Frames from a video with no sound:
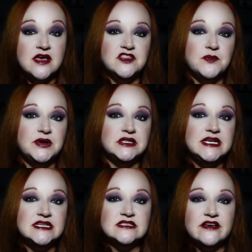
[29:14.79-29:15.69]
the
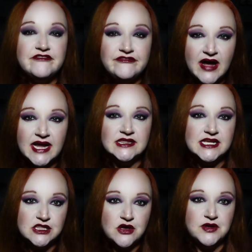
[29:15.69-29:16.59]
police
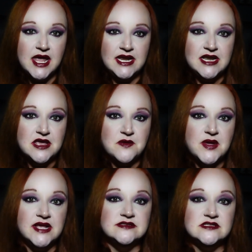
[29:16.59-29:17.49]
finally located him
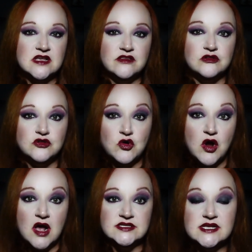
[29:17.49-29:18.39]
in Southern
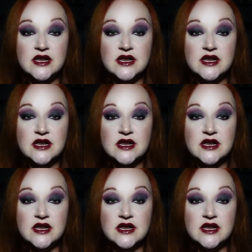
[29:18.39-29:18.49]
Cross